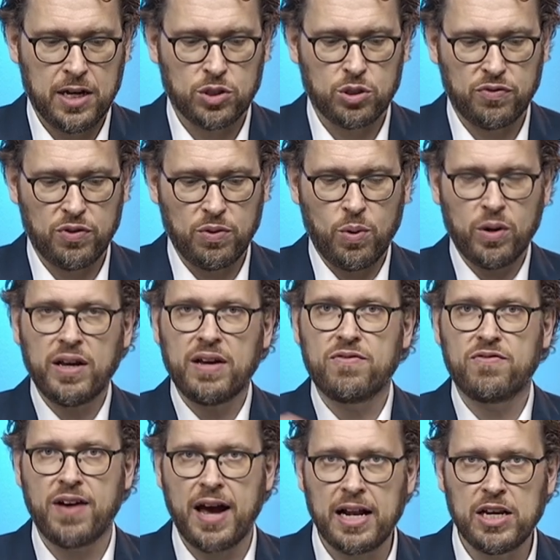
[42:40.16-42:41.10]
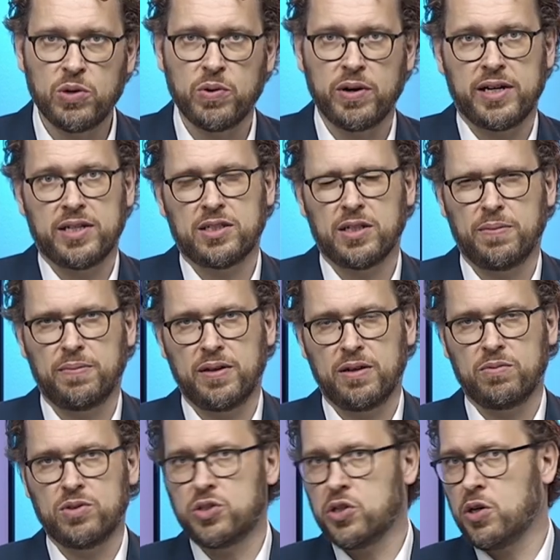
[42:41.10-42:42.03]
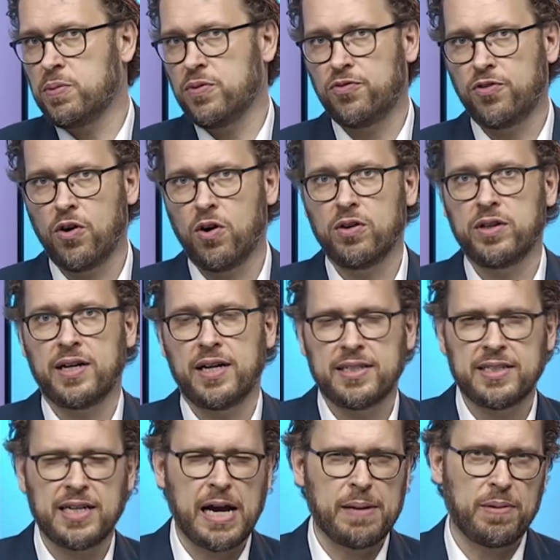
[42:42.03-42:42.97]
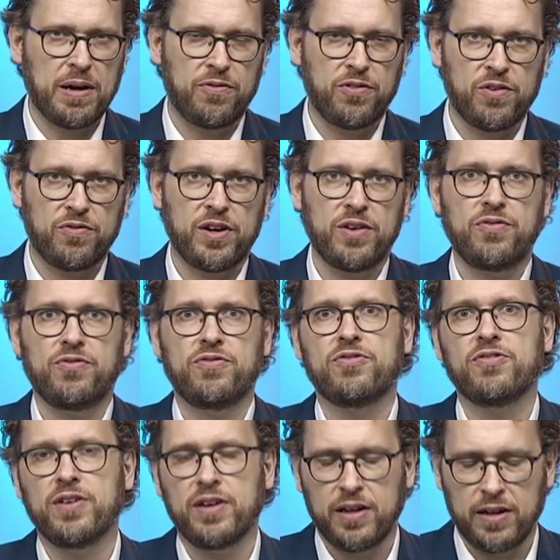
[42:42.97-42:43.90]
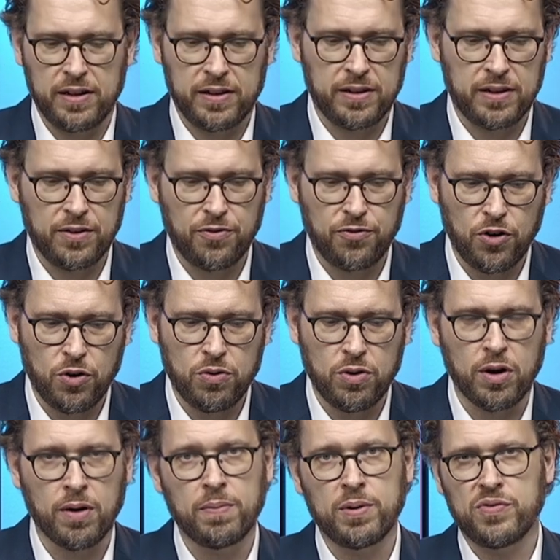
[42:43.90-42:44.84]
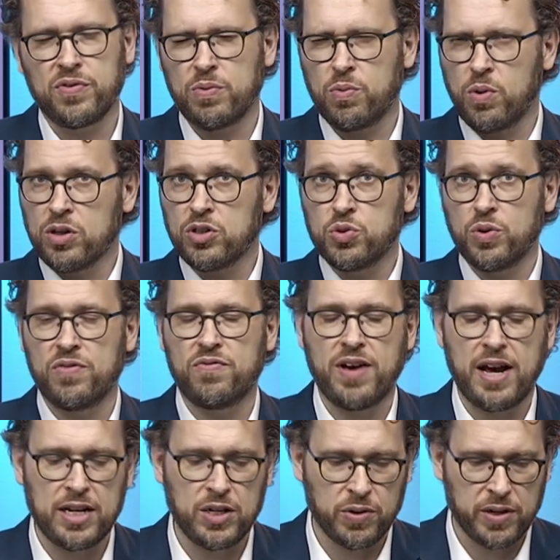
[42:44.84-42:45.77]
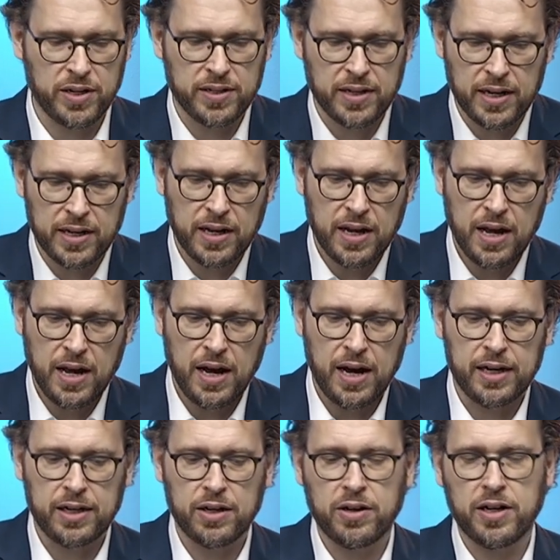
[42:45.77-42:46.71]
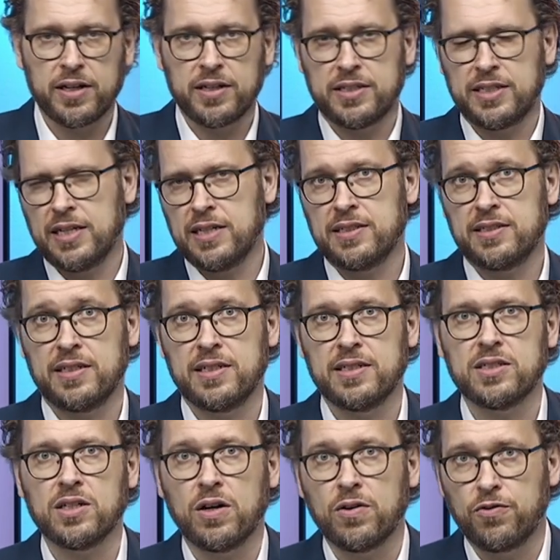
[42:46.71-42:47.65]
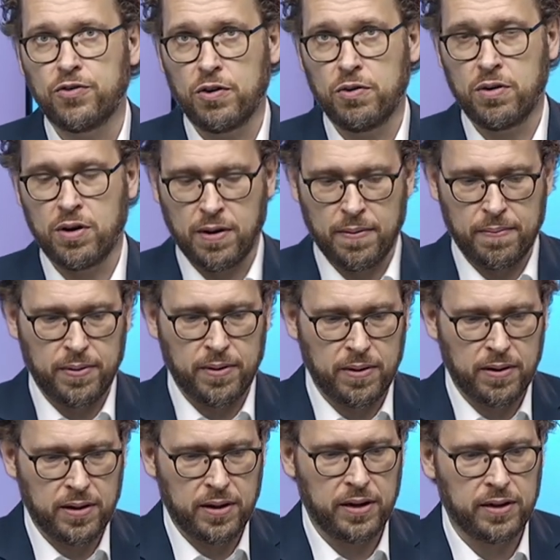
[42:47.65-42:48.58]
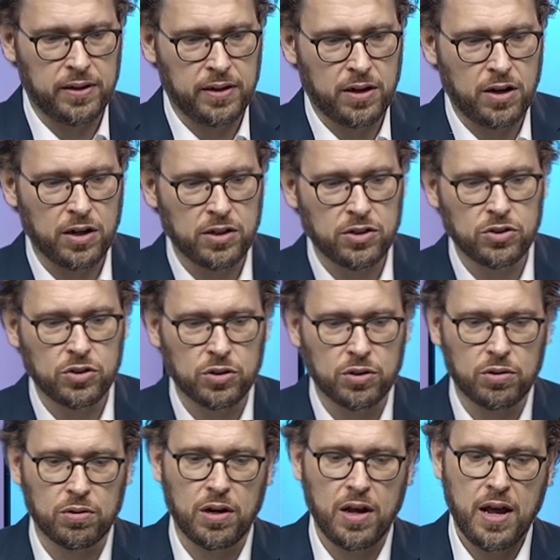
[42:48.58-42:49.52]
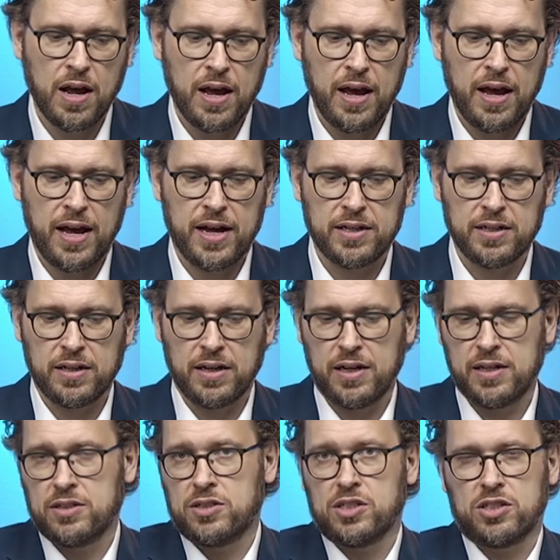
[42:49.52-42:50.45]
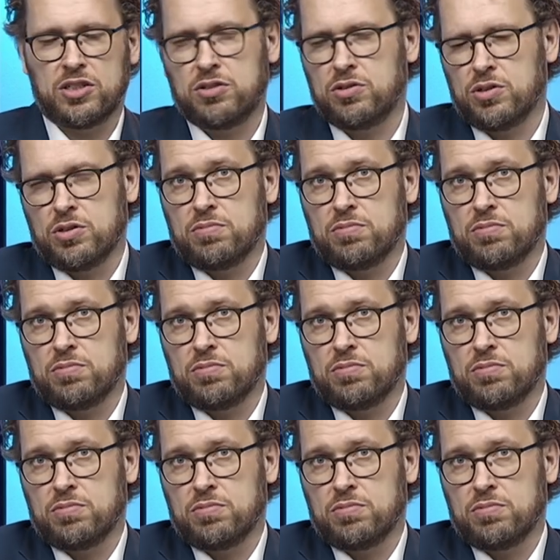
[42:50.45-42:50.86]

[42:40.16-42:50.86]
So if you want to evaluate something, we saw before that I typed FFF in the phone number. If I wanted to evaluate that, I could get IntelliSense on phone number in the console, and just,